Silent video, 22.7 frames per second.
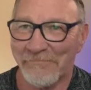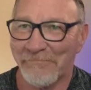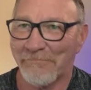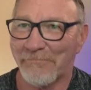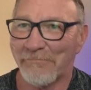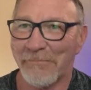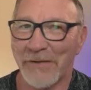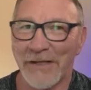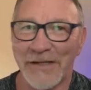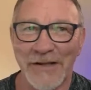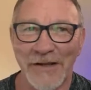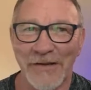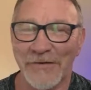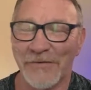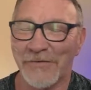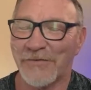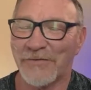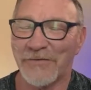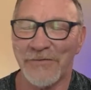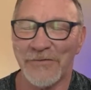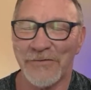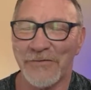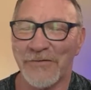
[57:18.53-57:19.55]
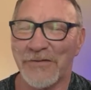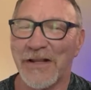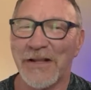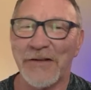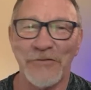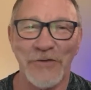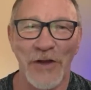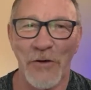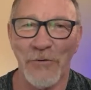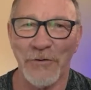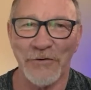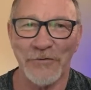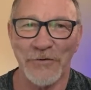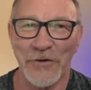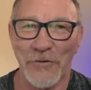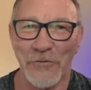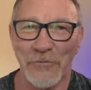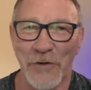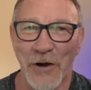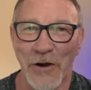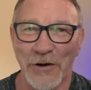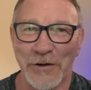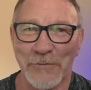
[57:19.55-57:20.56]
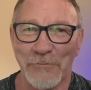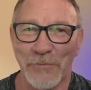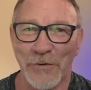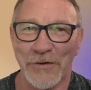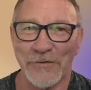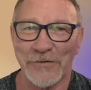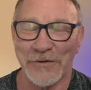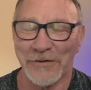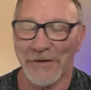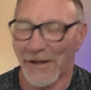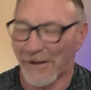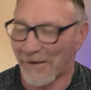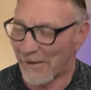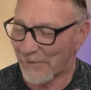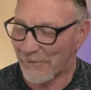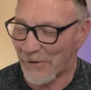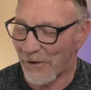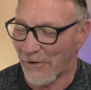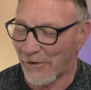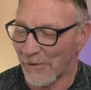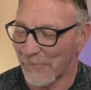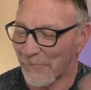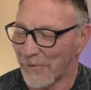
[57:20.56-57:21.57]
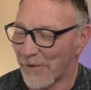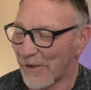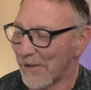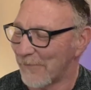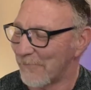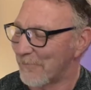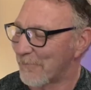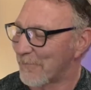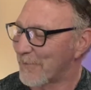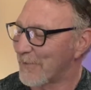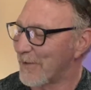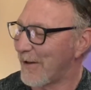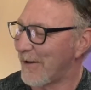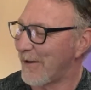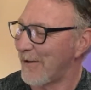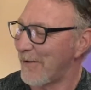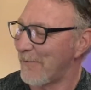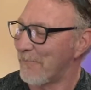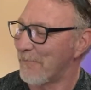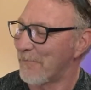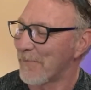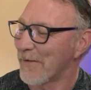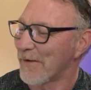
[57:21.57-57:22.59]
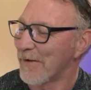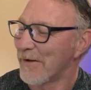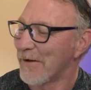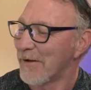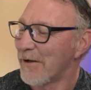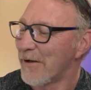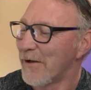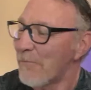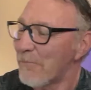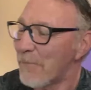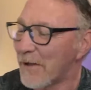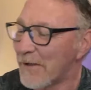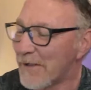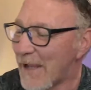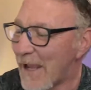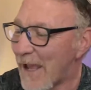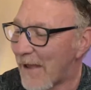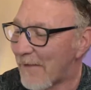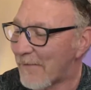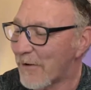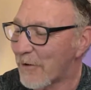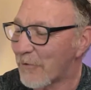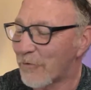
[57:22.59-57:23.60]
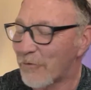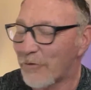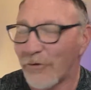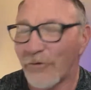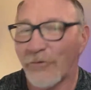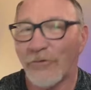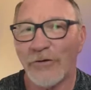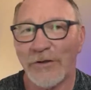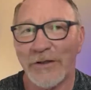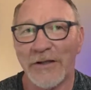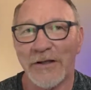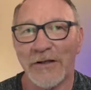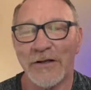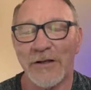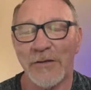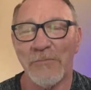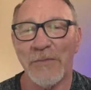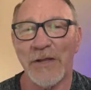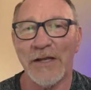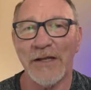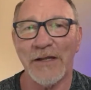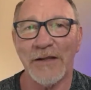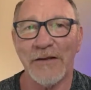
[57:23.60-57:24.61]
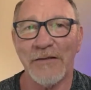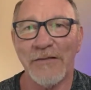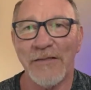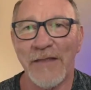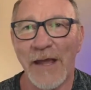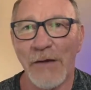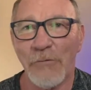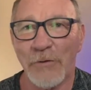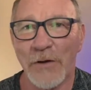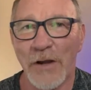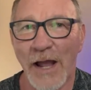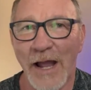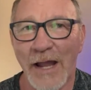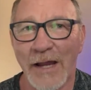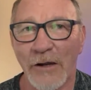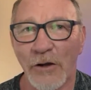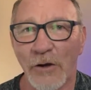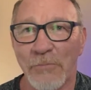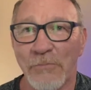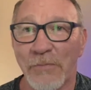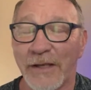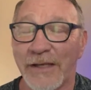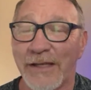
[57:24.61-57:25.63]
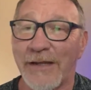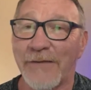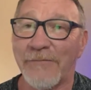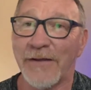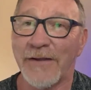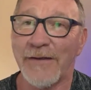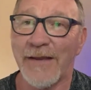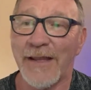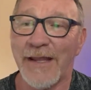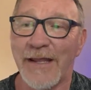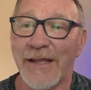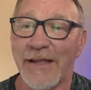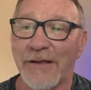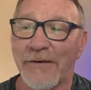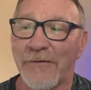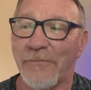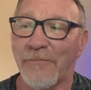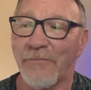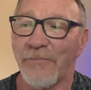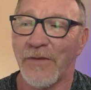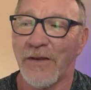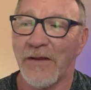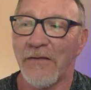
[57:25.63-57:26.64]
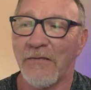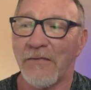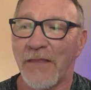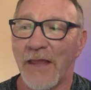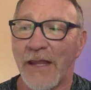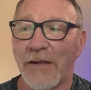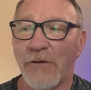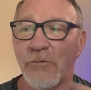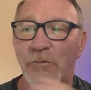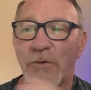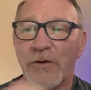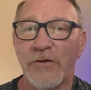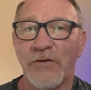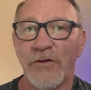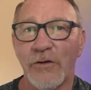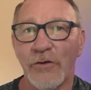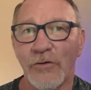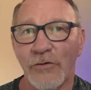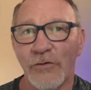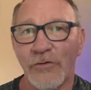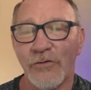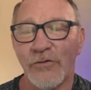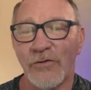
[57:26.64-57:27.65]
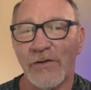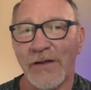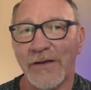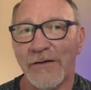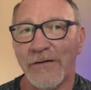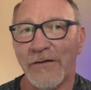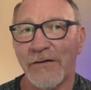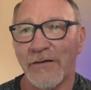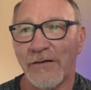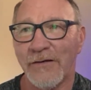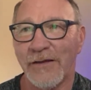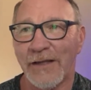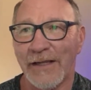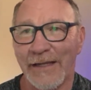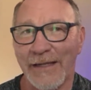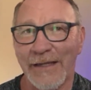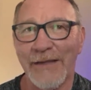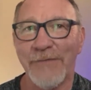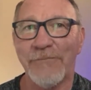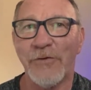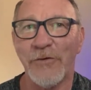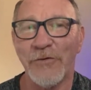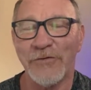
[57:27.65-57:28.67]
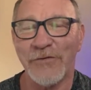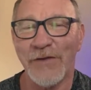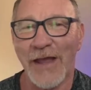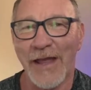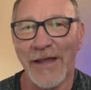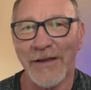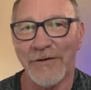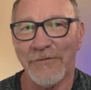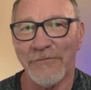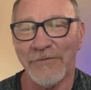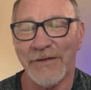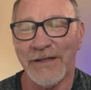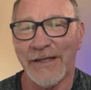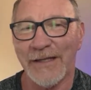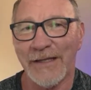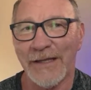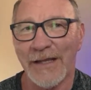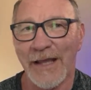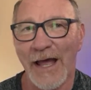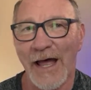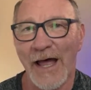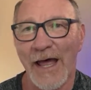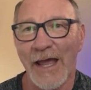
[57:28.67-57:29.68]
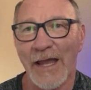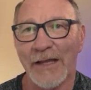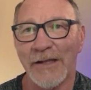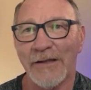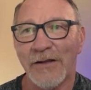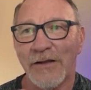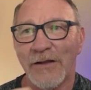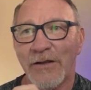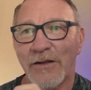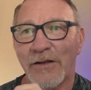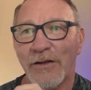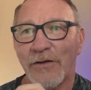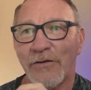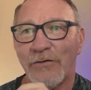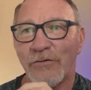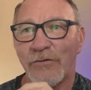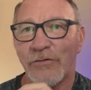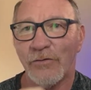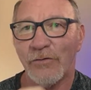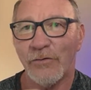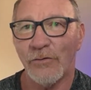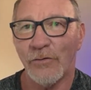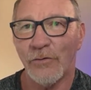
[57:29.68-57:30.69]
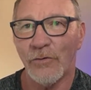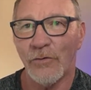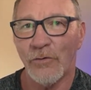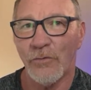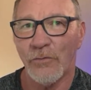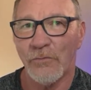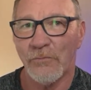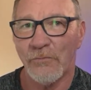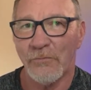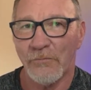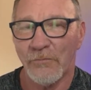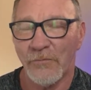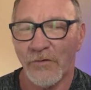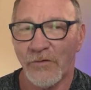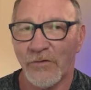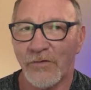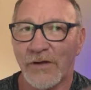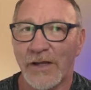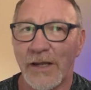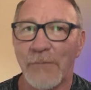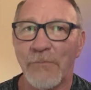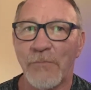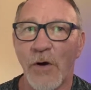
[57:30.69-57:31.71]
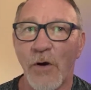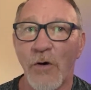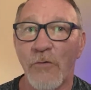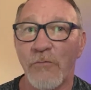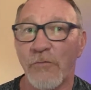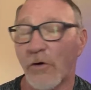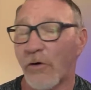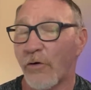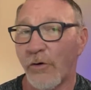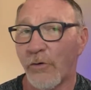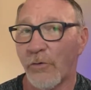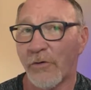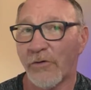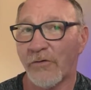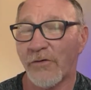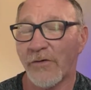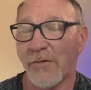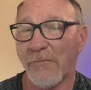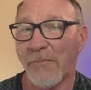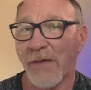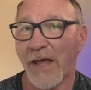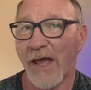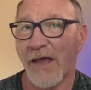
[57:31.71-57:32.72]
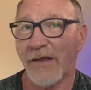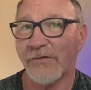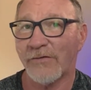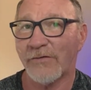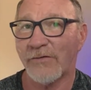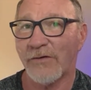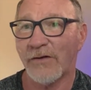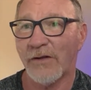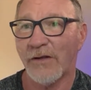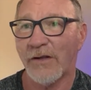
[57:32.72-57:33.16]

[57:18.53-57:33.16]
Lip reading: because things always go wrong in prison. That's all I'm saying. But yeah, there's usually a committee that would hire, but even then, they would use the evil side of DEI to skip over who was the best,